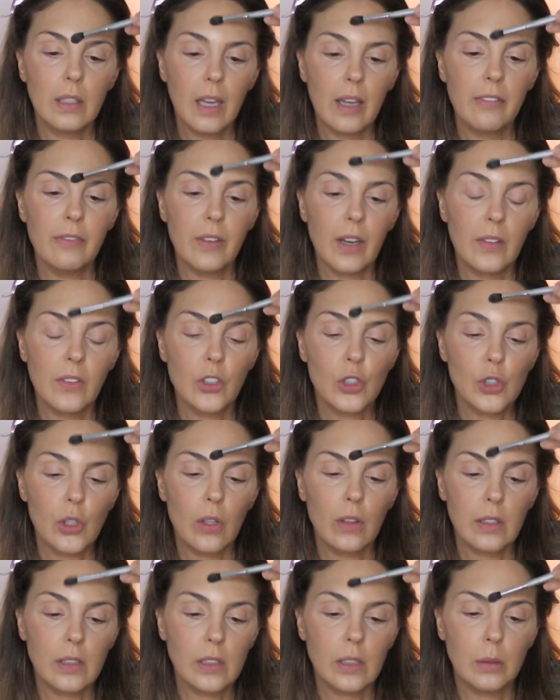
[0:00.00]
I find the
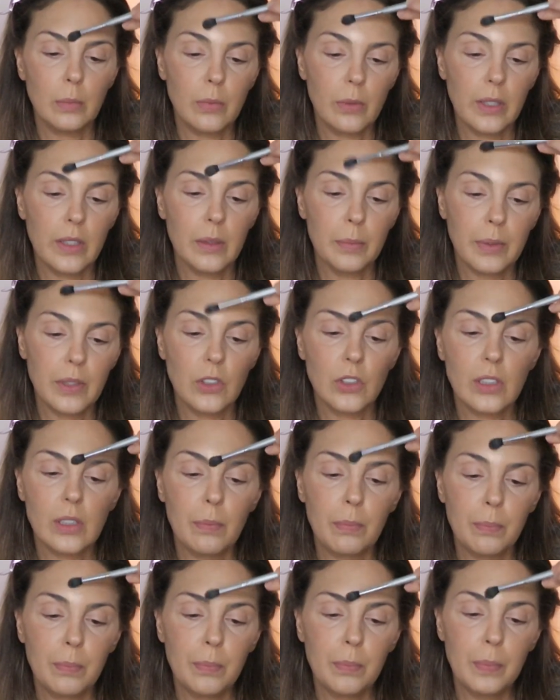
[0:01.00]
Charlotte Tilbury to be just
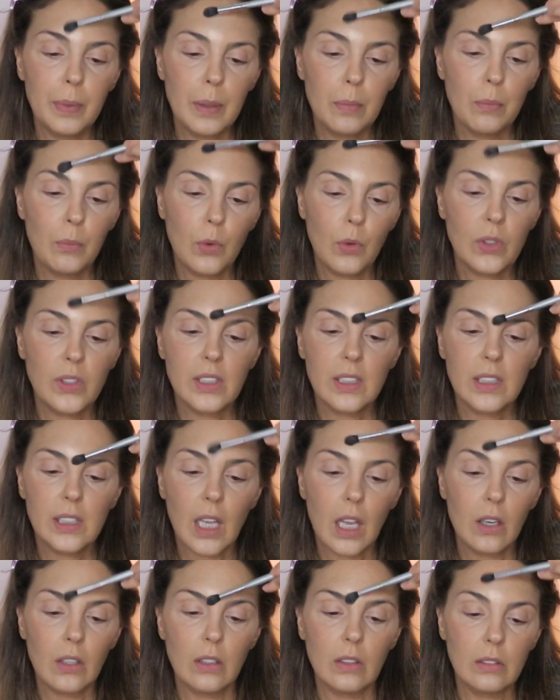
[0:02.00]
a bit more
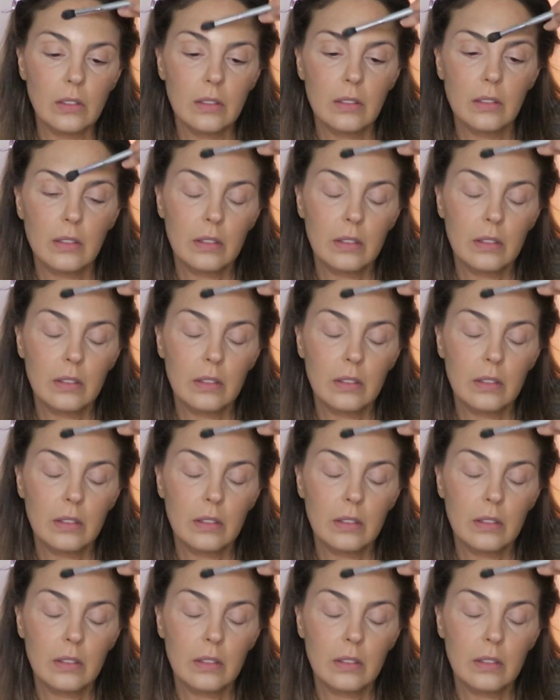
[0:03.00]
subtle.